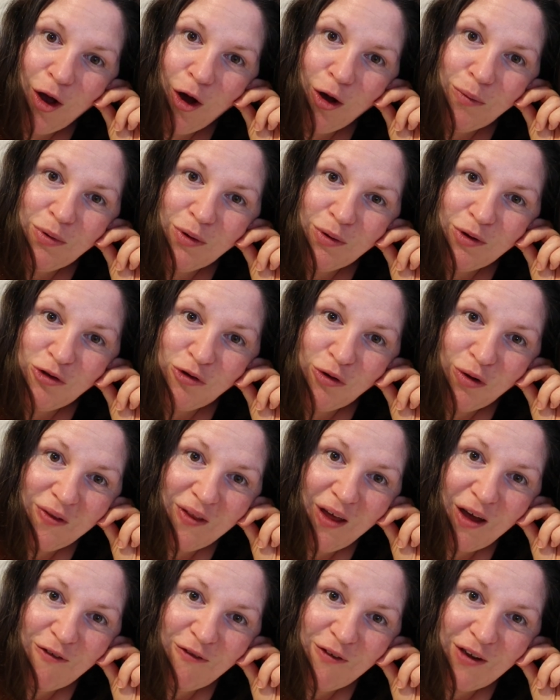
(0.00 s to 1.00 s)
hope you
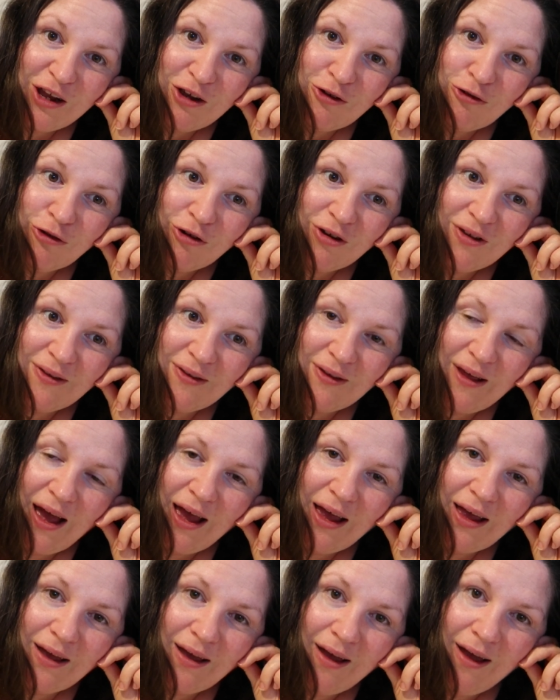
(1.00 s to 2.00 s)
enjoyed that for interest's
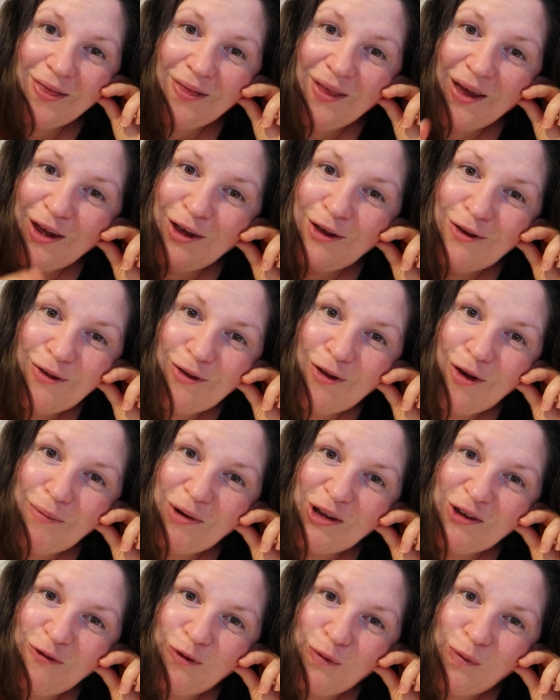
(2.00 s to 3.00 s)
sake. Thank you so
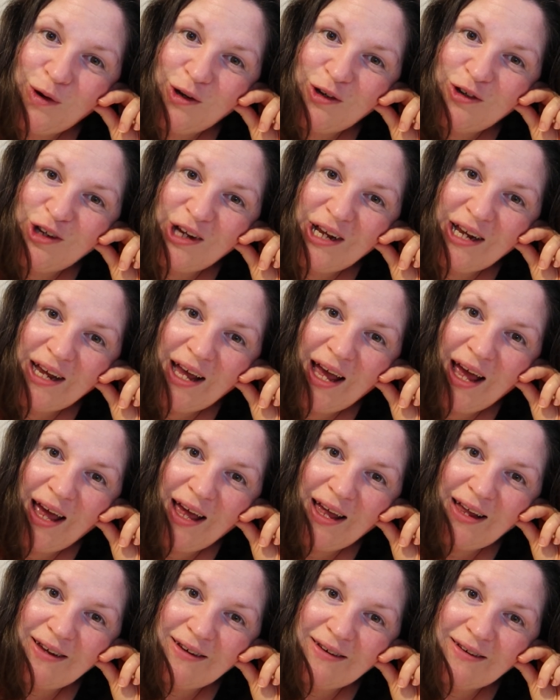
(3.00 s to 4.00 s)
much for watching,
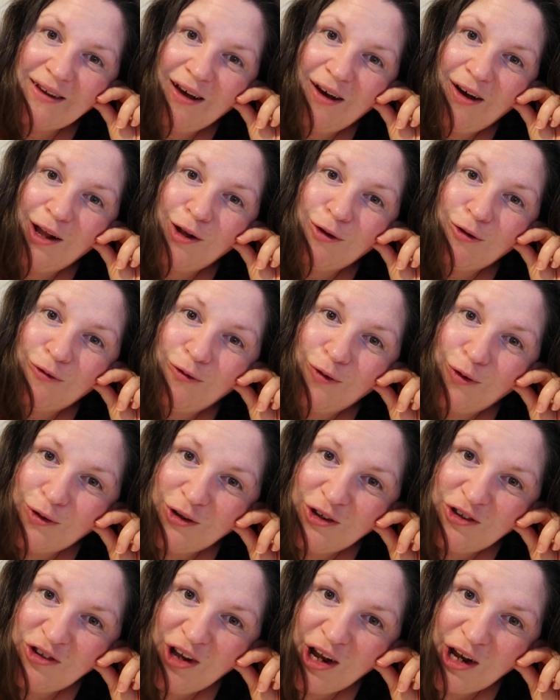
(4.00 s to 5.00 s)
and I look
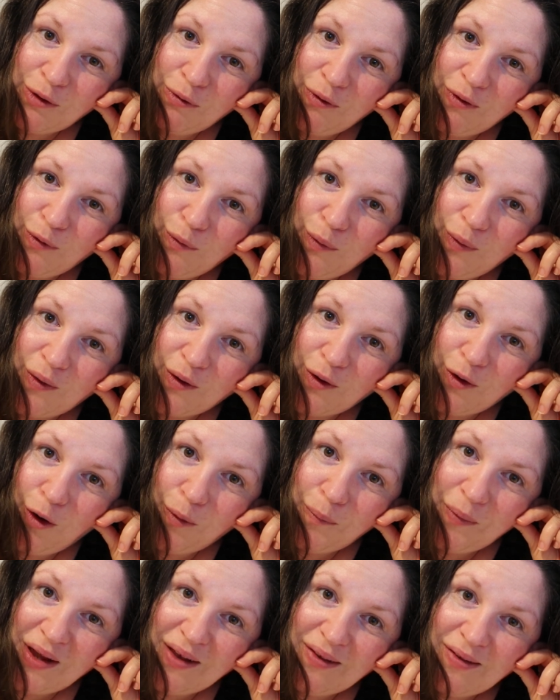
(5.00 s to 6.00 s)
forward to chatting with you in the
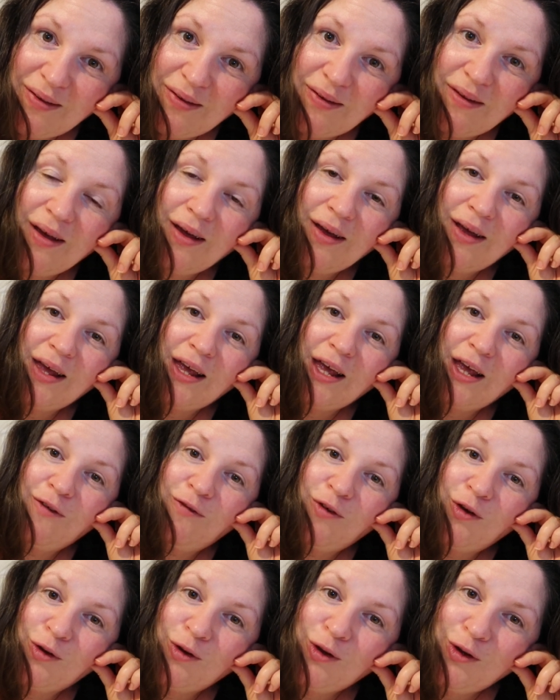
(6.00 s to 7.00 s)
comments.
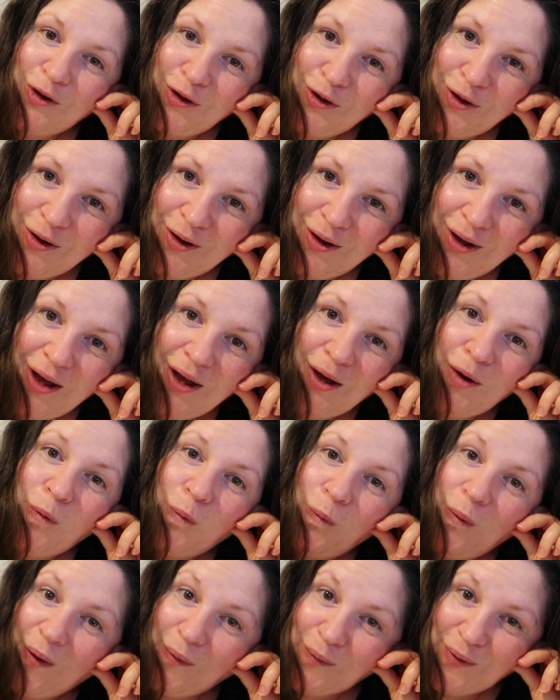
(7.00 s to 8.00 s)
If you're new,
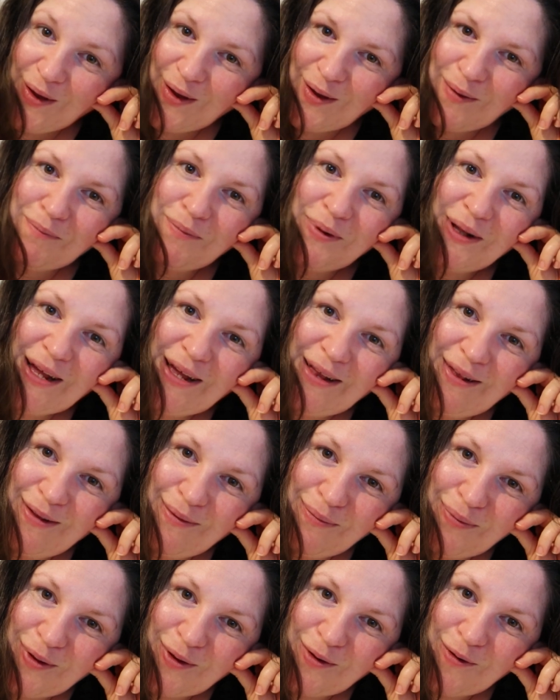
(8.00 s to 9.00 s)
welcome, please
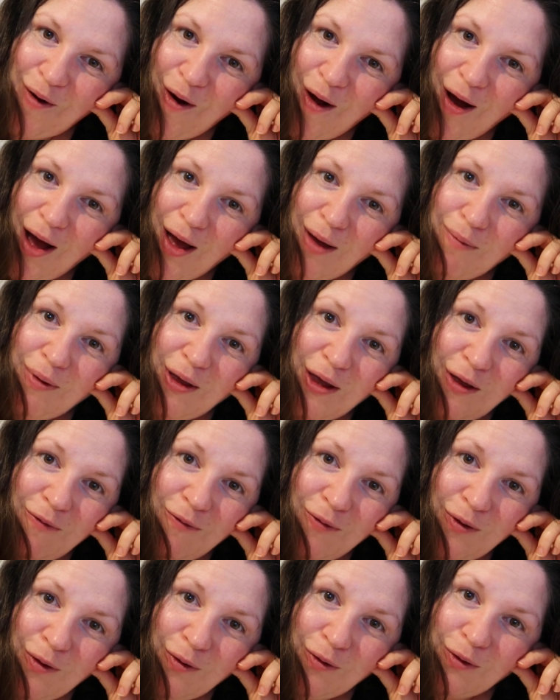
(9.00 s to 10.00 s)
subscribe.
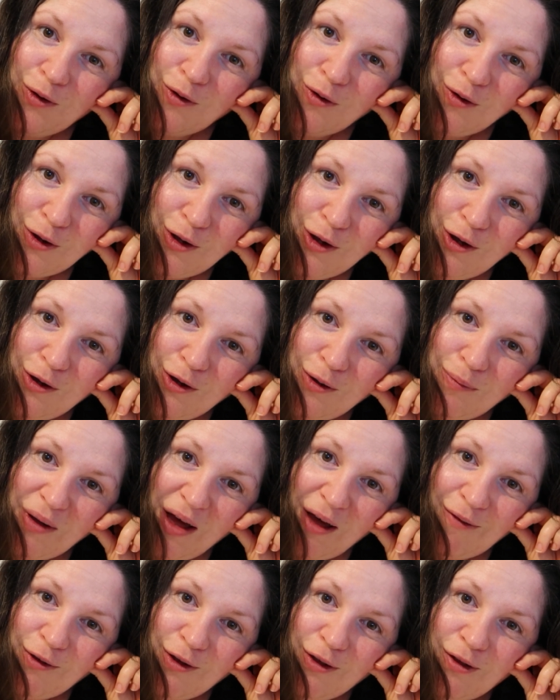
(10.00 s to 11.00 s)
If you're not new
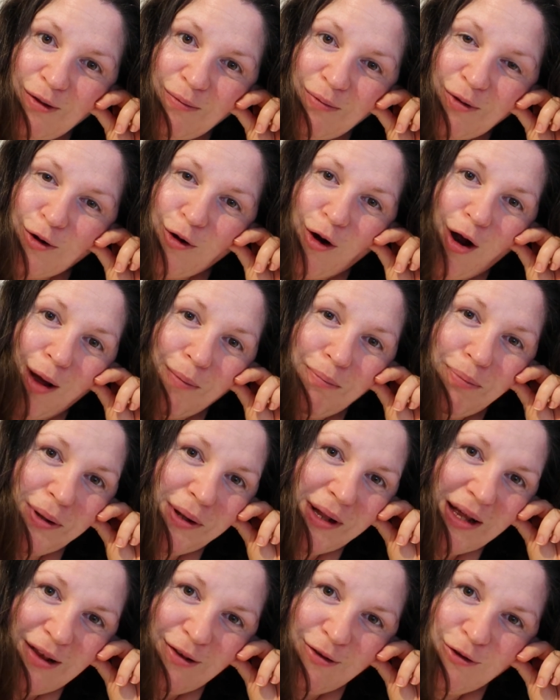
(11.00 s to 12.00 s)
but haven't subscribed,
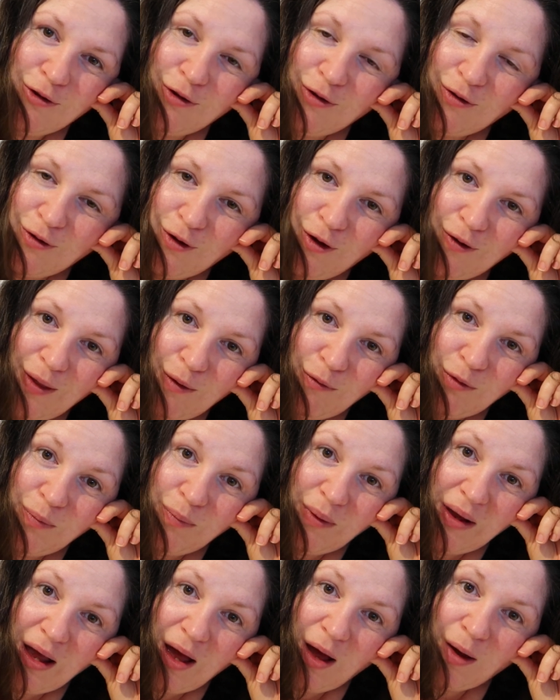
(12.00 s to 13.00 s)
please do so, that
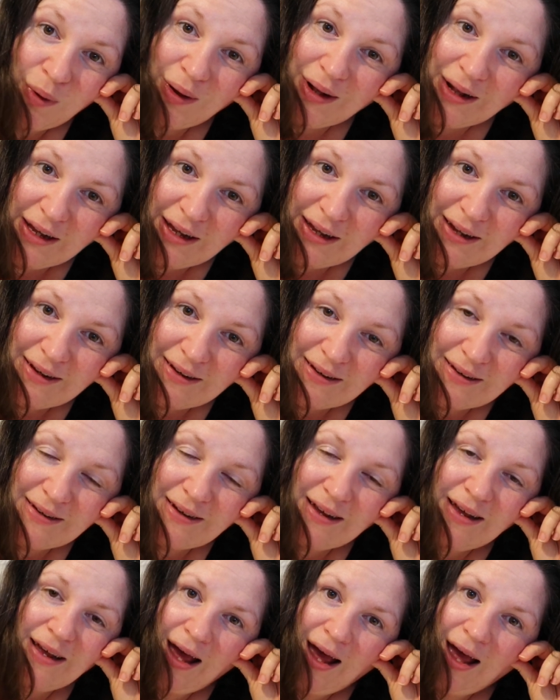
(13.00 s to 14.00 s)
would be brilliant.
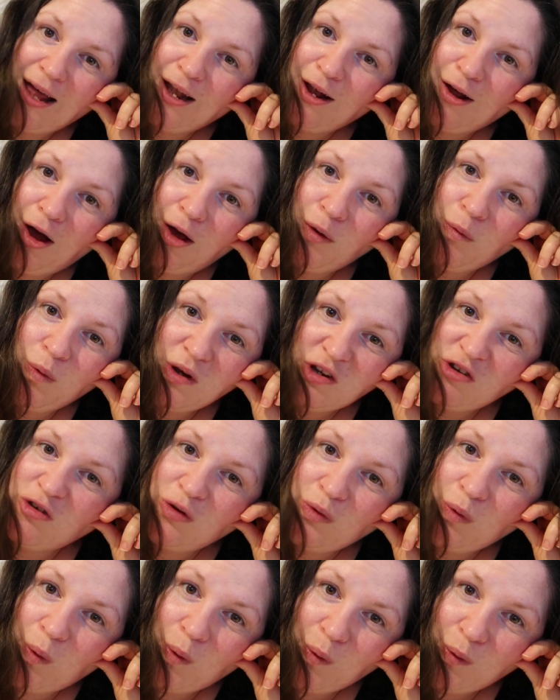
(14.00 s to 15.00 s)
And I
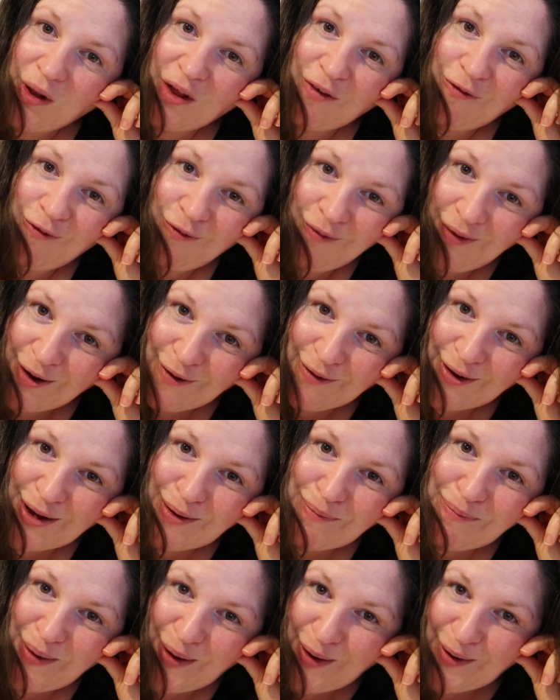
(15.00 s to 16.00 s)
wish you all a very
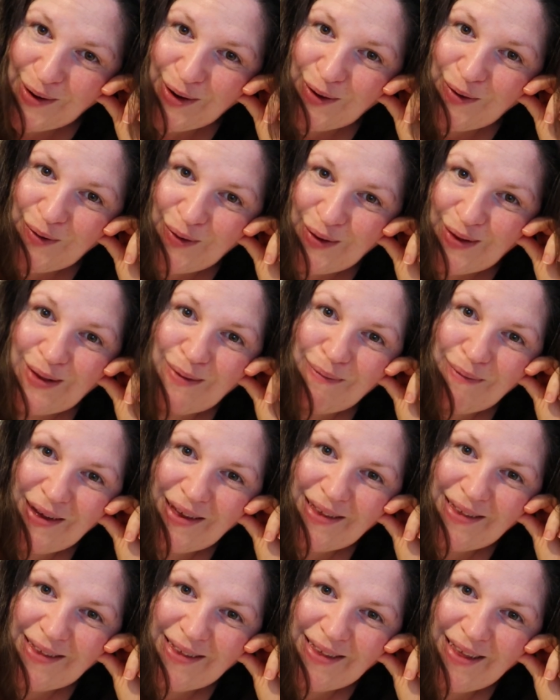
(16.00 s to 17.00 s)
Merry
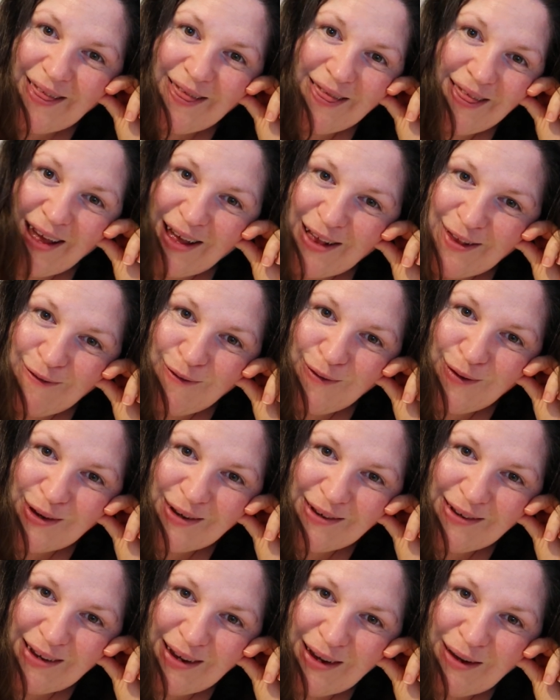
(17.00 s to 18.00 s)
Christmas. Thanks for
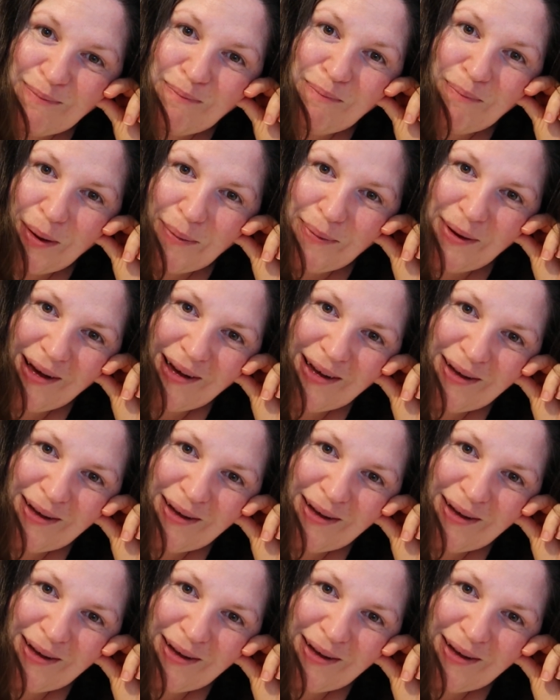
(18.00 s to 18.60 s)
watching. Bye